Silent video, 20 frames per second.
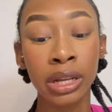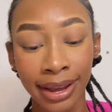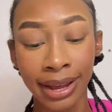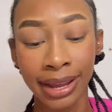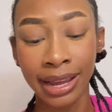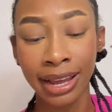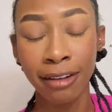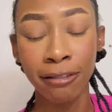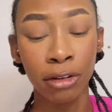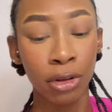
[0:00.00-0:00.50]
I
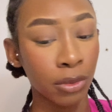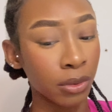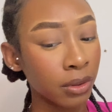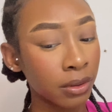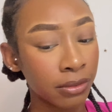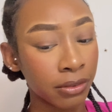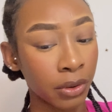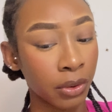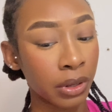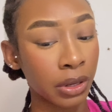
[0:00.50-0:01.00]
have Google
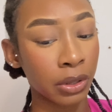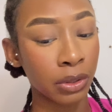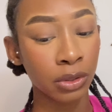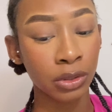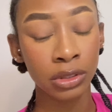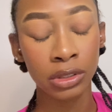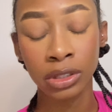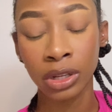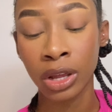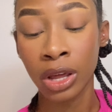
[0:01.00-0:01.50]

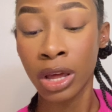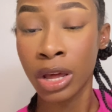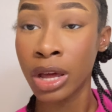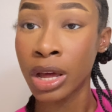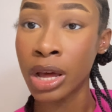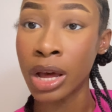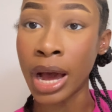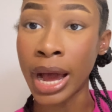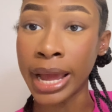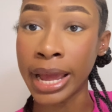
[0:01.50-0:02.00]
Photos.
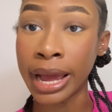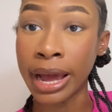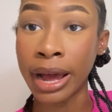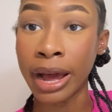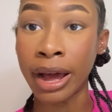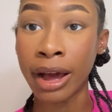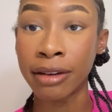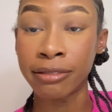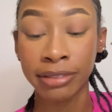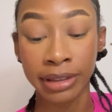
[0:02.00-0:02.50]
I
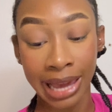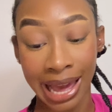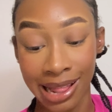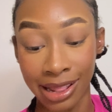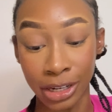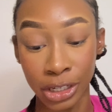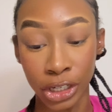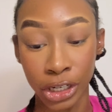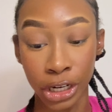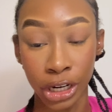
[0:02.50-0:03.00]
have
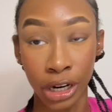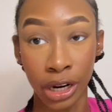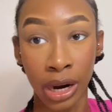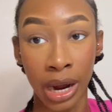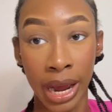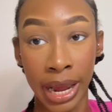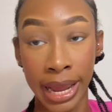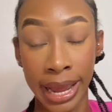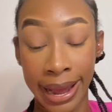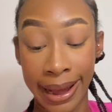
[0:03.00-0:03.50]
Calendar. I
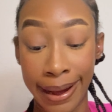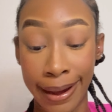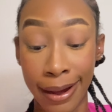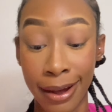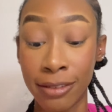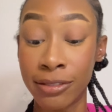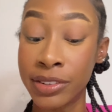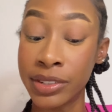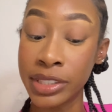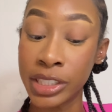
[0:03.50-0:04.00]

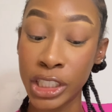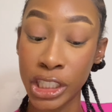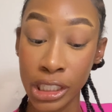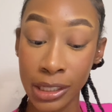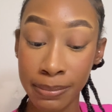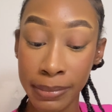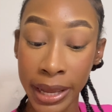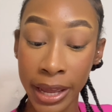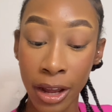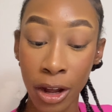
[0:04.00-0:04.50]
have
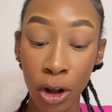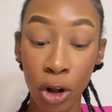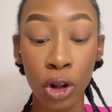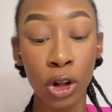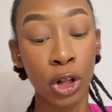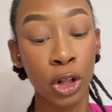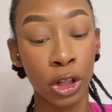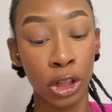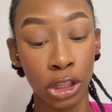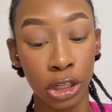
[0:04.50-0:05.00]
Gmail.
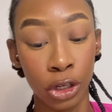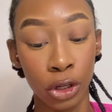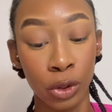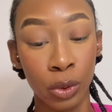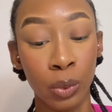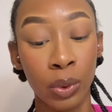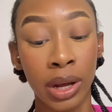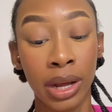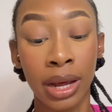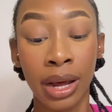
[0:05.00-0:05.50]

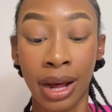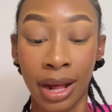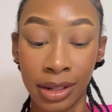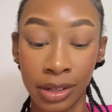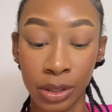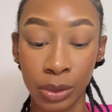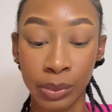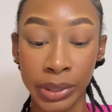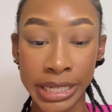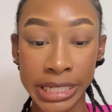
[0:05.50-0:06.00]
Clue.
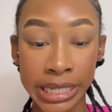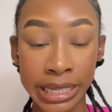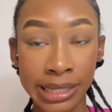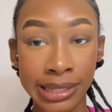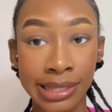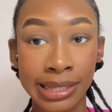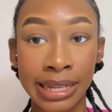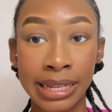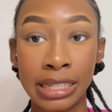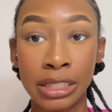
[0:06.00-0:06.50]
Color
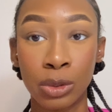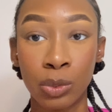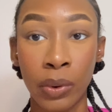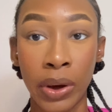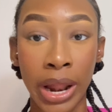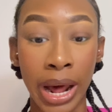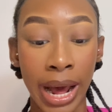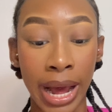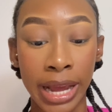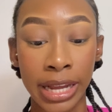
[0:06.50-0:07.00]
widgets is
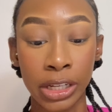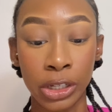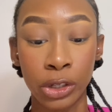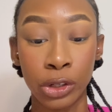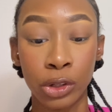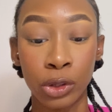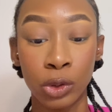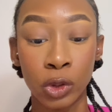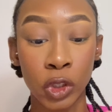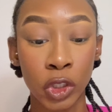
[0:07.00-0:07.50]
what I
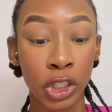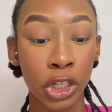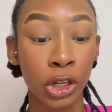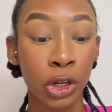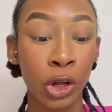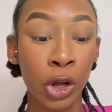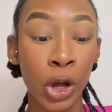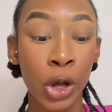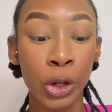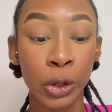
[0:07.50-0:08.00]
used
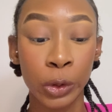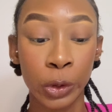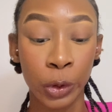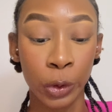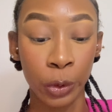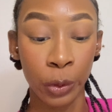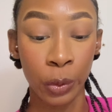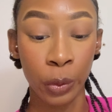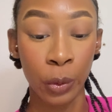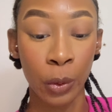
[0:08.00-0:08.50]

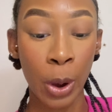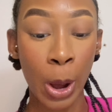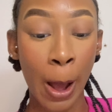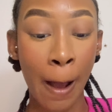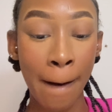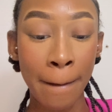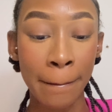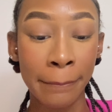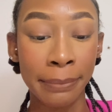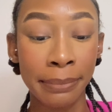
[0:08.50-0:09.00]
to
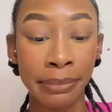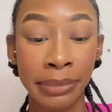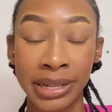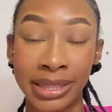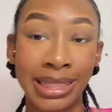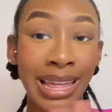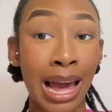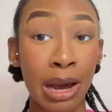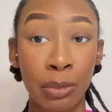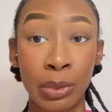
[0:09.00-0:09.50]
put
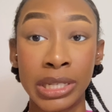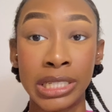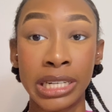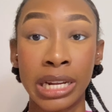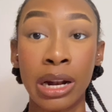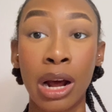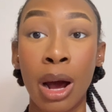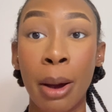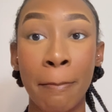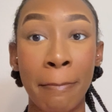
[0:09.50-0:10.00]
that
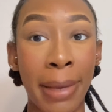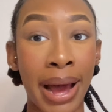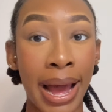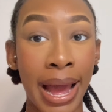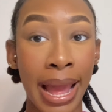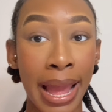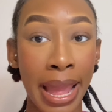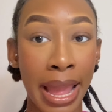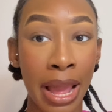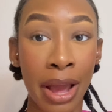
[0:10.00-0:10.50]
widget on
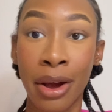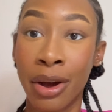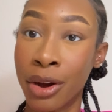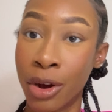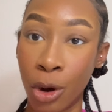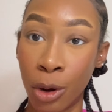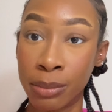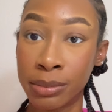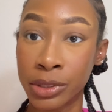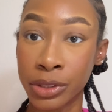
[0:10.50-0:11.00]
my
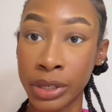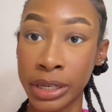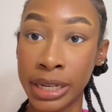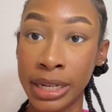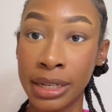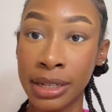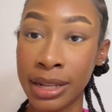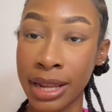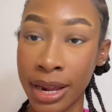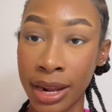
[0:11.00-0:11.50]
home
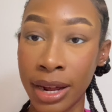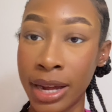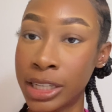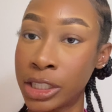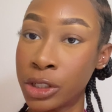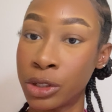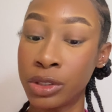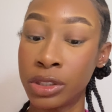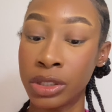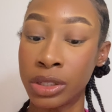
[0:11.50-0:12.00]
screen that I
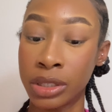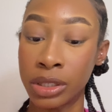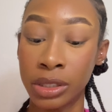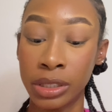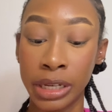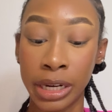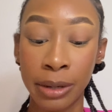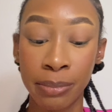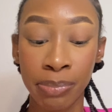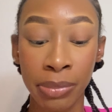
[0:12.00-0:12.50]
showed you
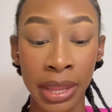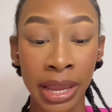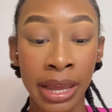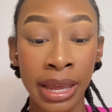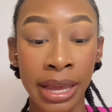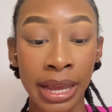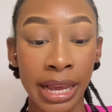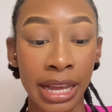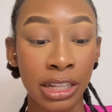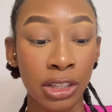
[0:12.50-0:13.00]
earlier.
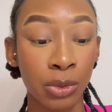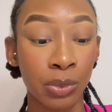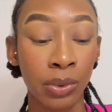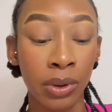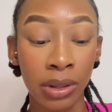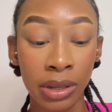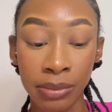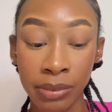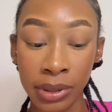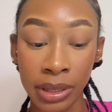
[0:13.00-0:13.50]
It's
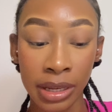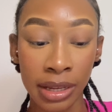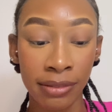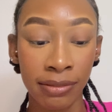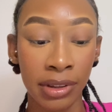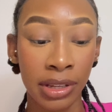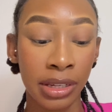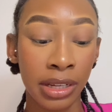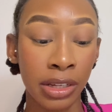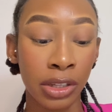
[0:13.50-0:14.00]
really
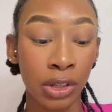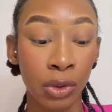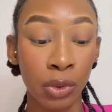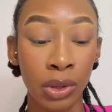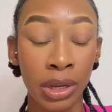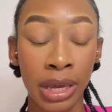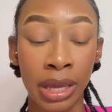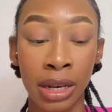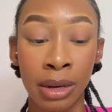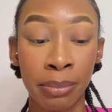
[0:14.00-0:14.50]
convenient. You
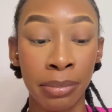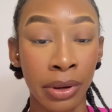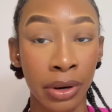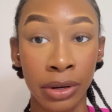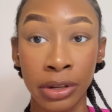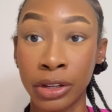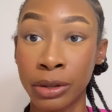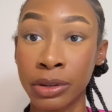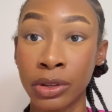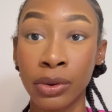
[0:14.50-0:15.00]

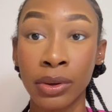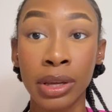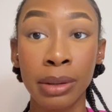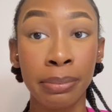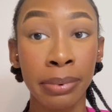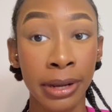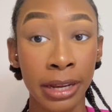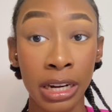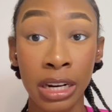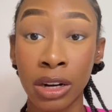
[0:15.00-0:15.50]
could
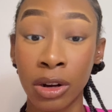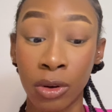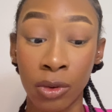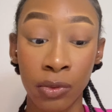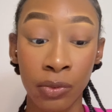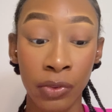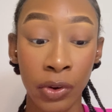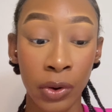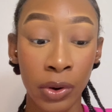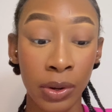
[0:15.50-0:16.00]
put your own
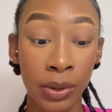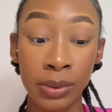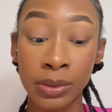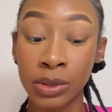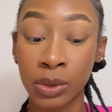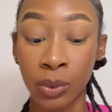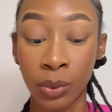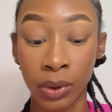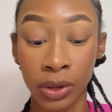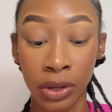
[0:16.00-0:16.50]
photos,
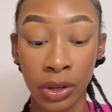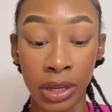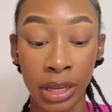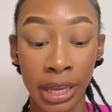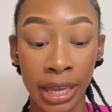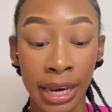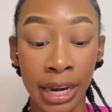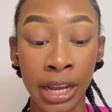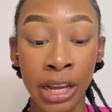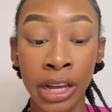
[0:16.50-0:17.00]
or you
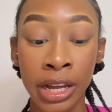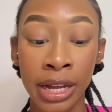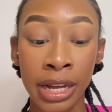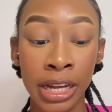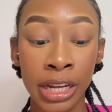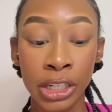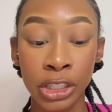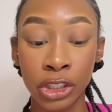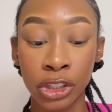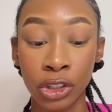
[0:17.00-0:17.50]
could
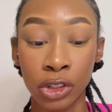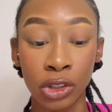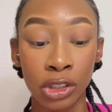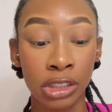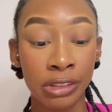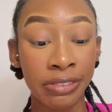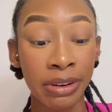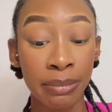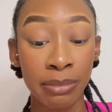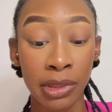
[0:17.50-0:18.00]
choose
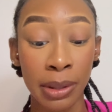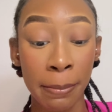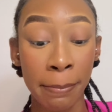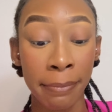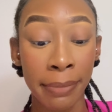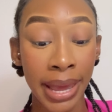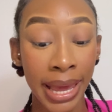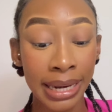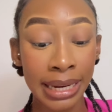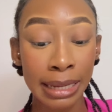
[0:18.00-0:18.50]
from the
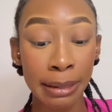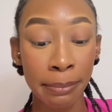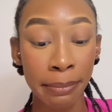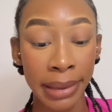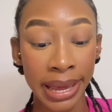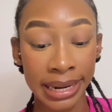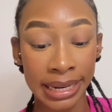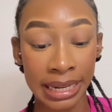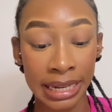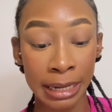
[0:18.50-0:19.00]

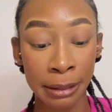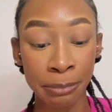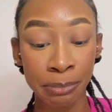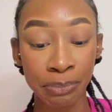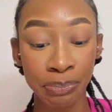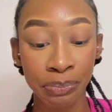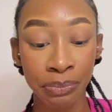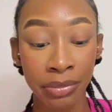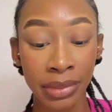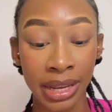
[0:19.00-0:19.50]
many
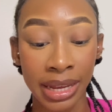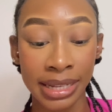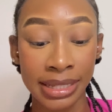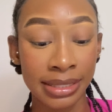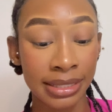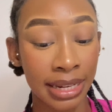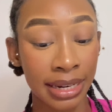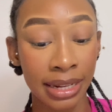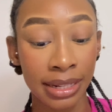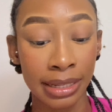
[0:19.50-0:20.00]

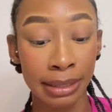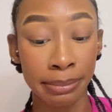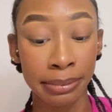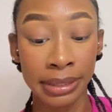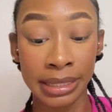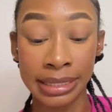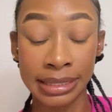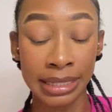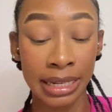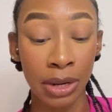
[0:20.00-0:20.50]
aesthetically
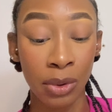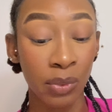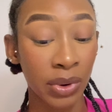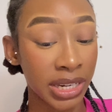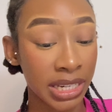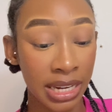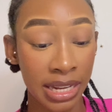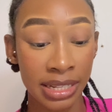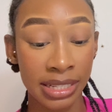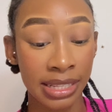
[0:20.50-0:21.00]
pleasing
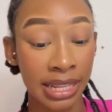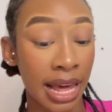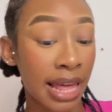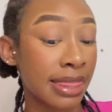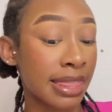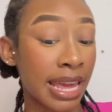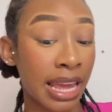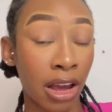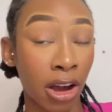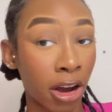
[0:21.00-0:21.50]
widgets that
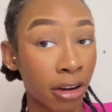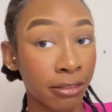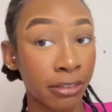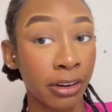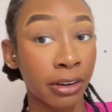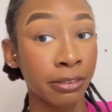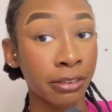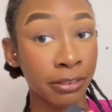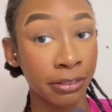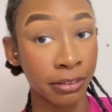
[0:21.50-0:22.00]
they offer
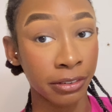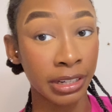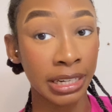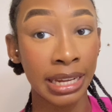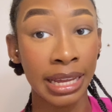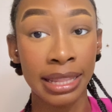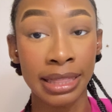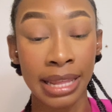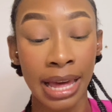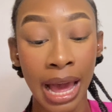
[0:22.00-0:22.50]
for free
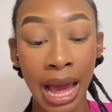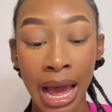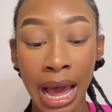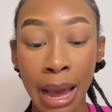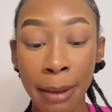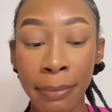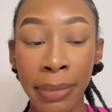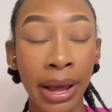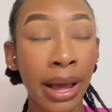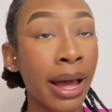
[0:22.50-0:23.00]
in the
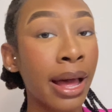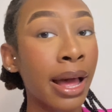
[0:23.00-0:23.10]
app.